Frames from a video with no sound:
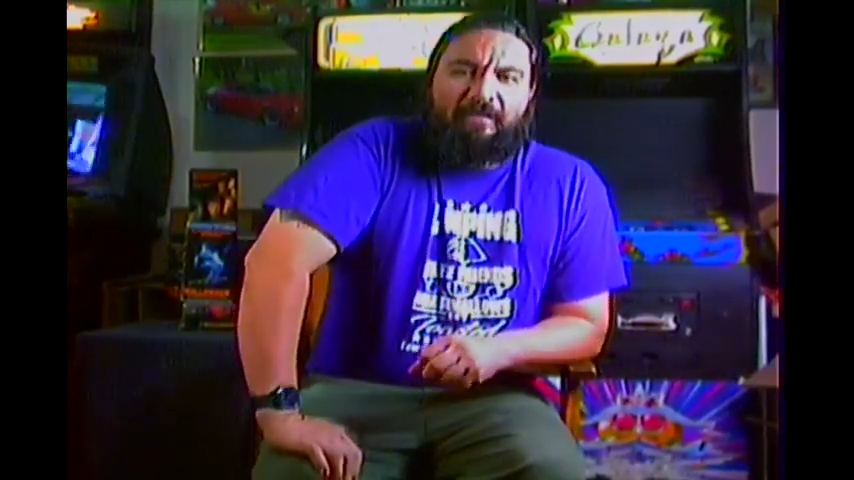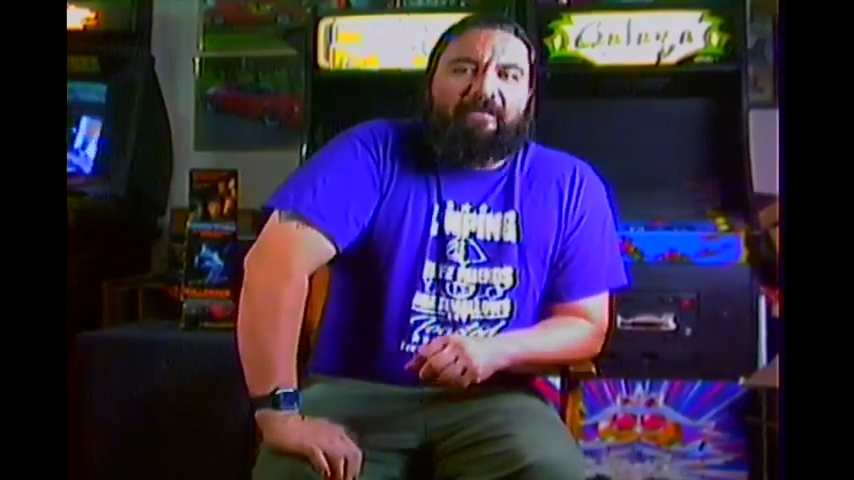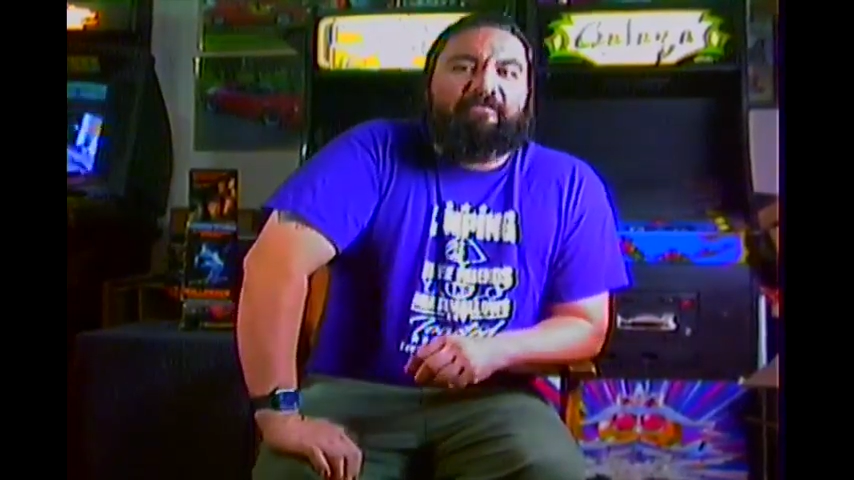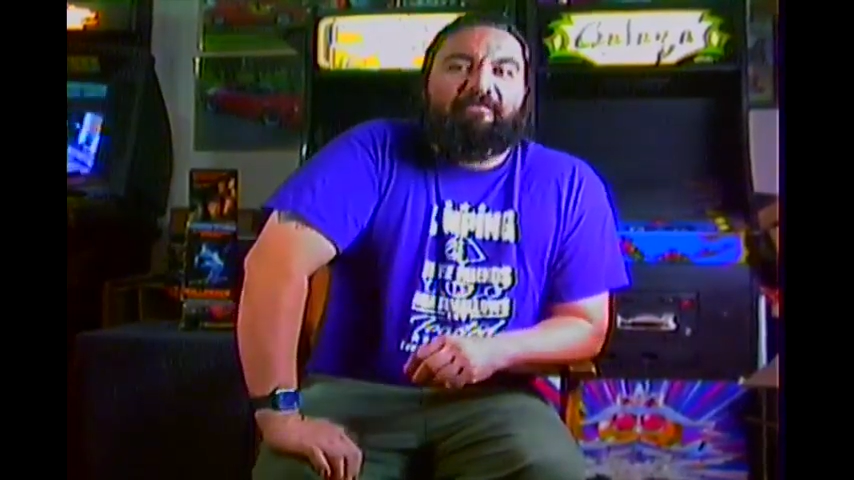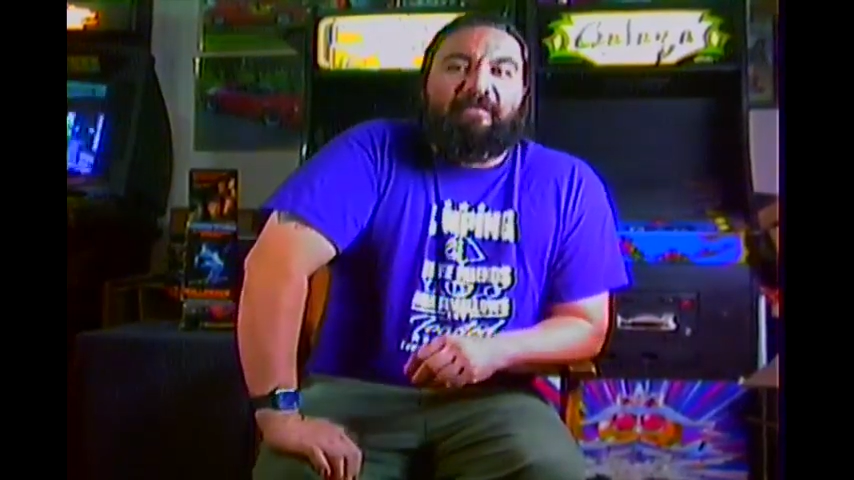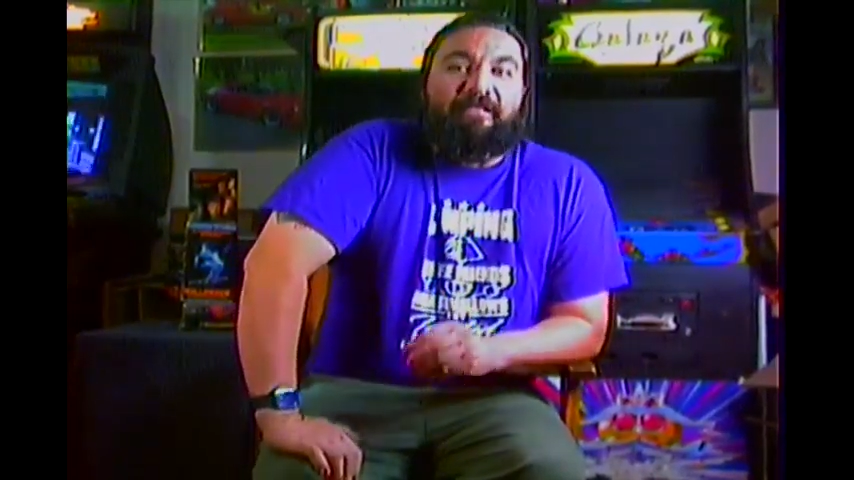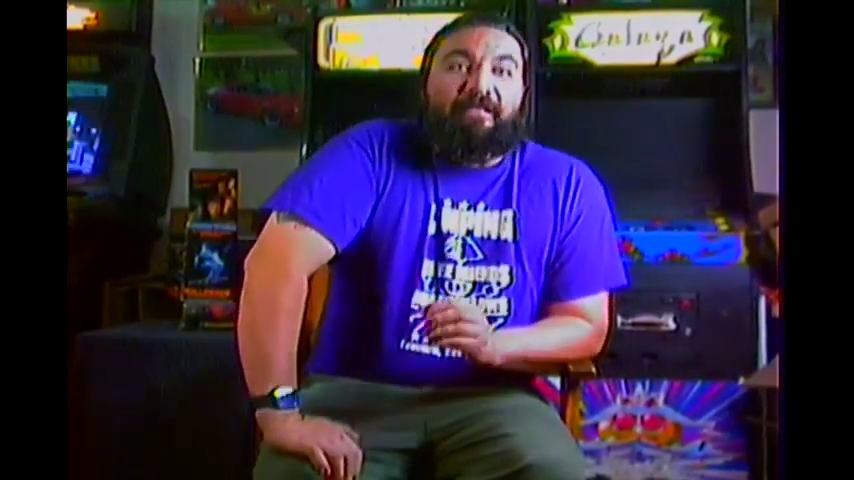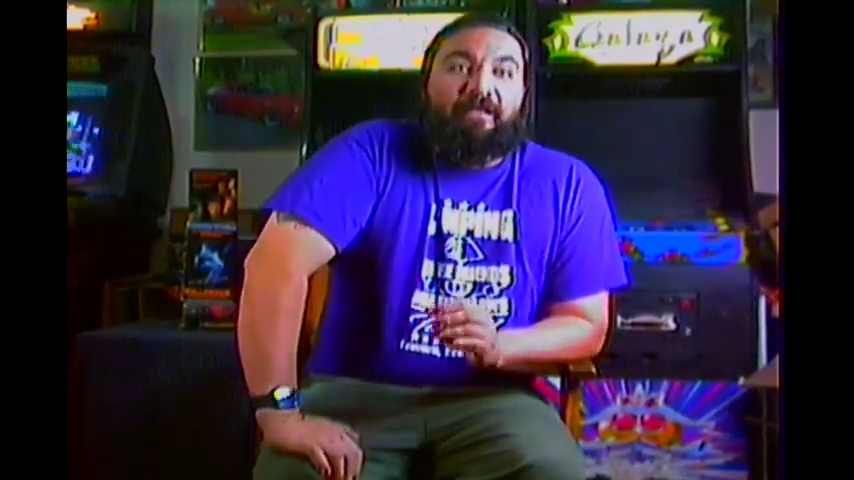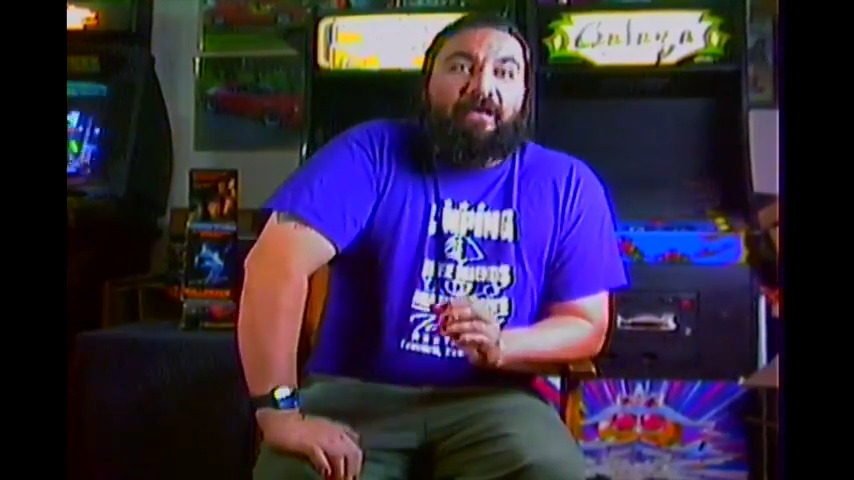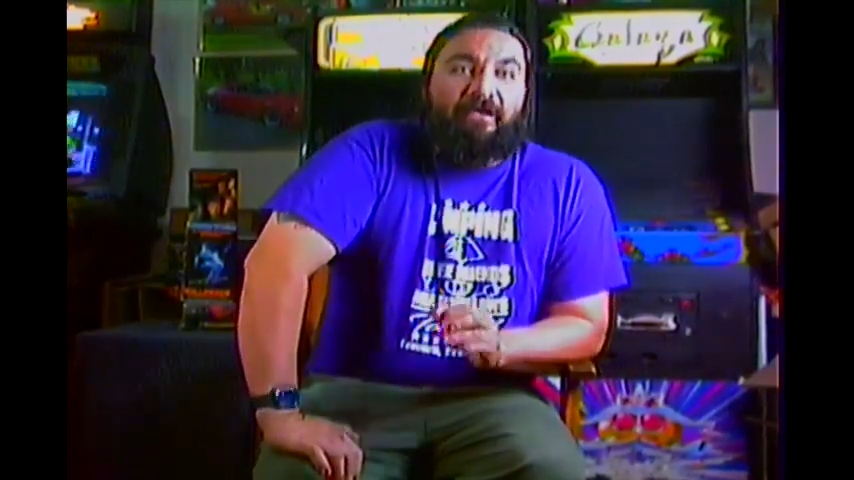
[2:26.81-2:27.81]
it's just like,
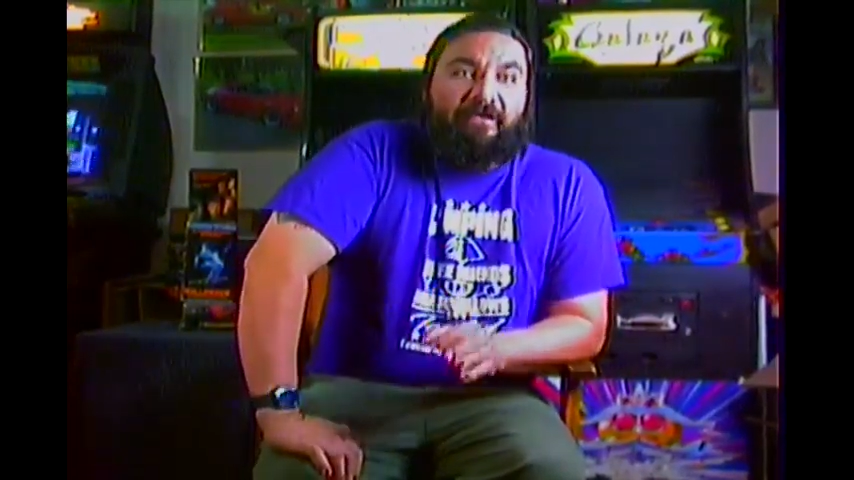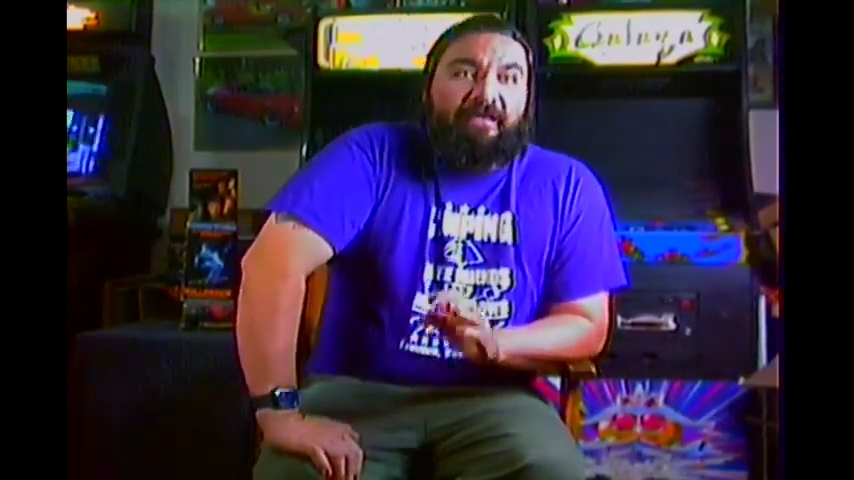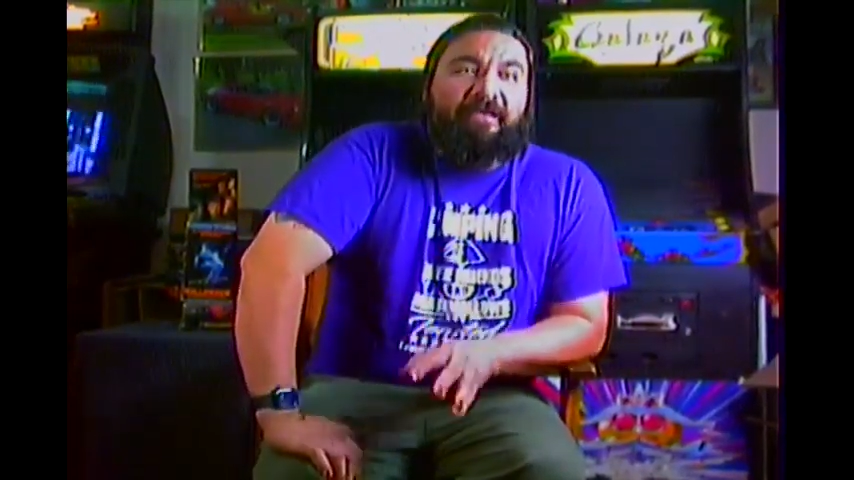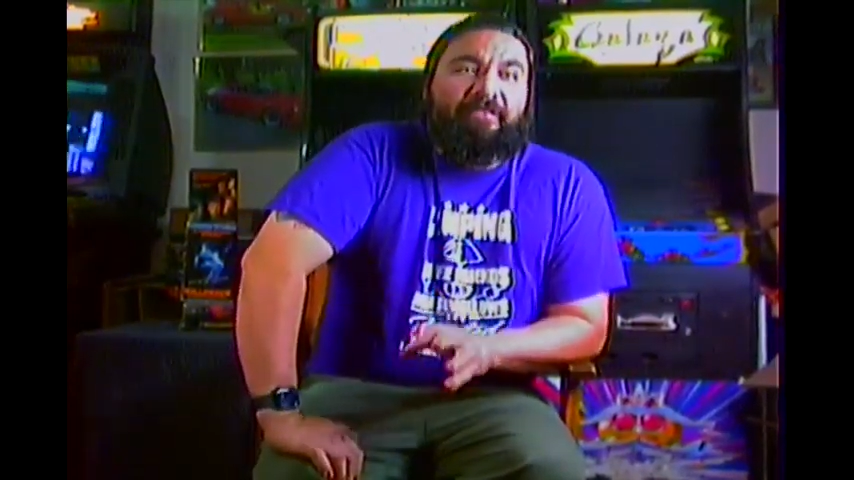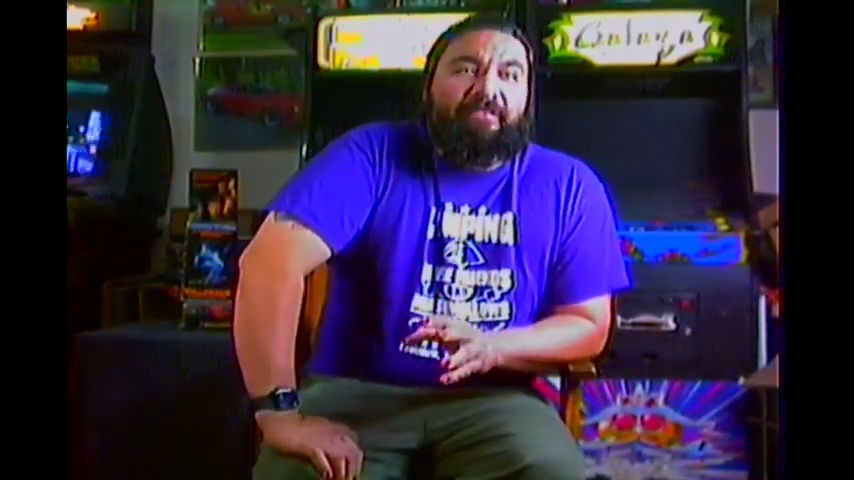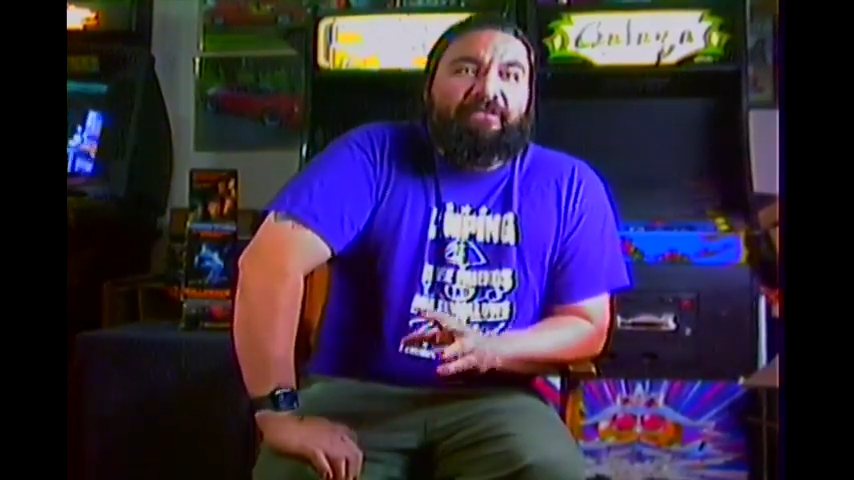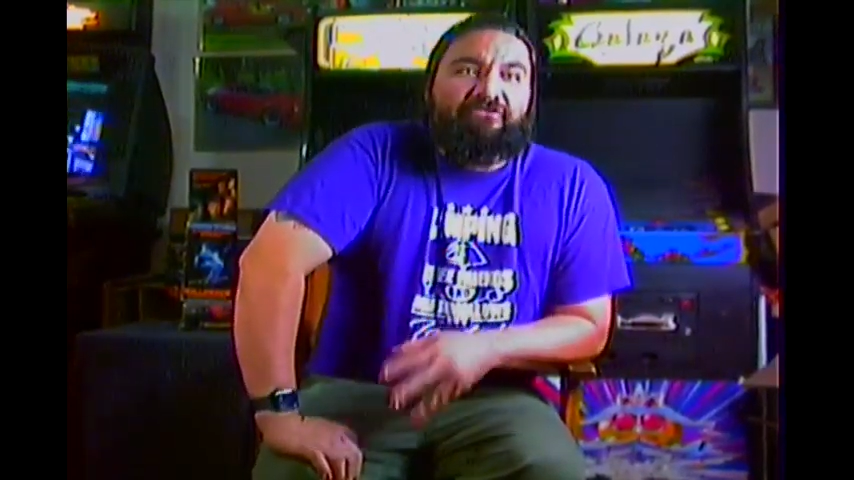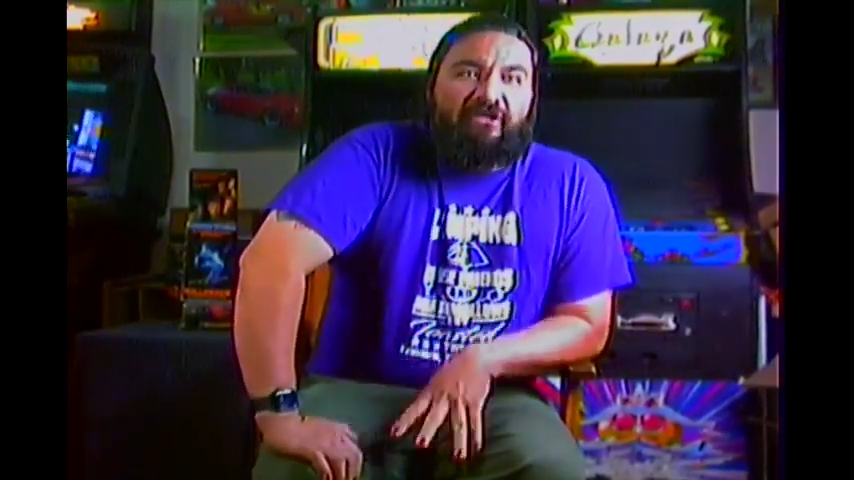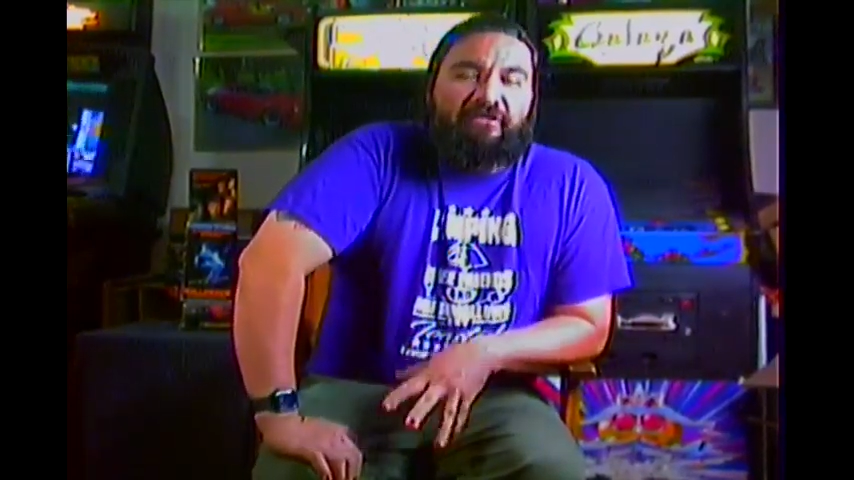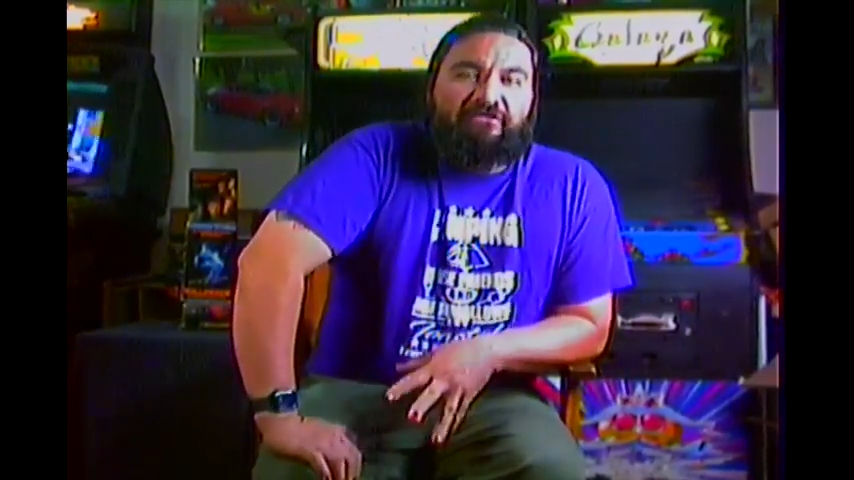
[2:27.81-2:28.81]
again, they
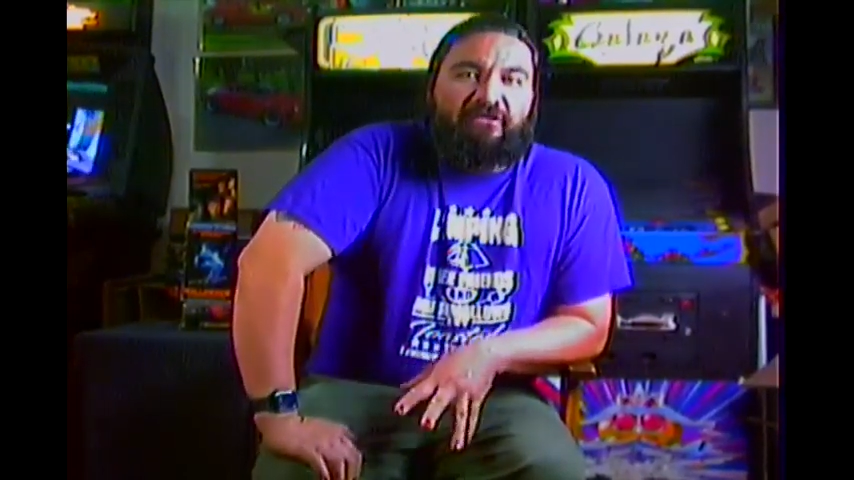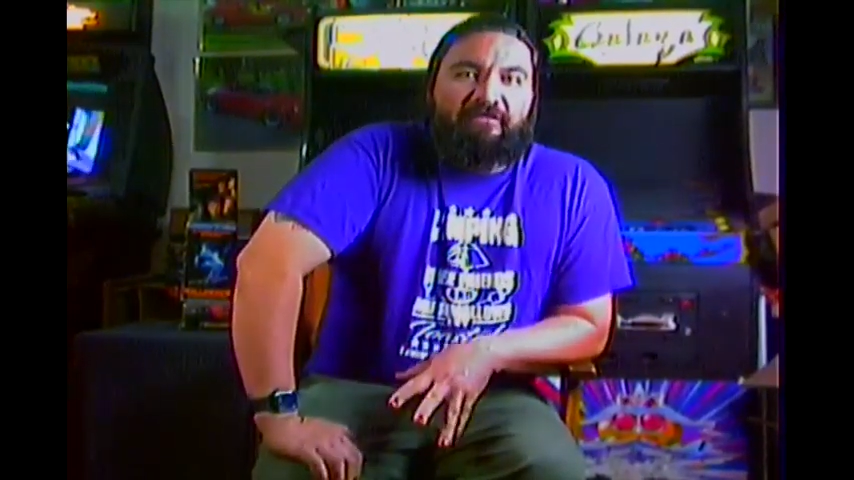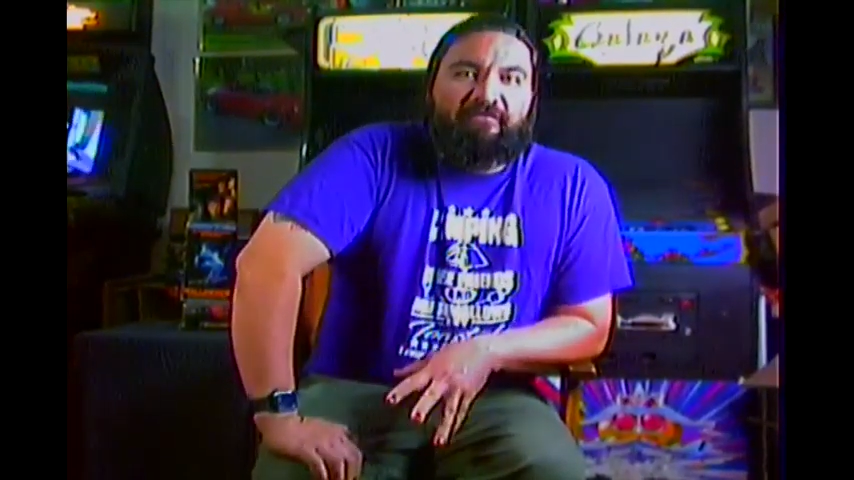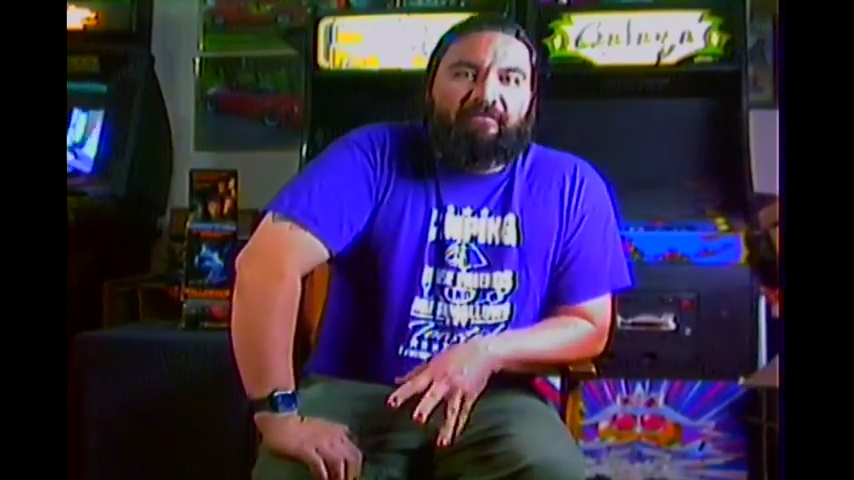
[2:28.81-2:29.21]
change it.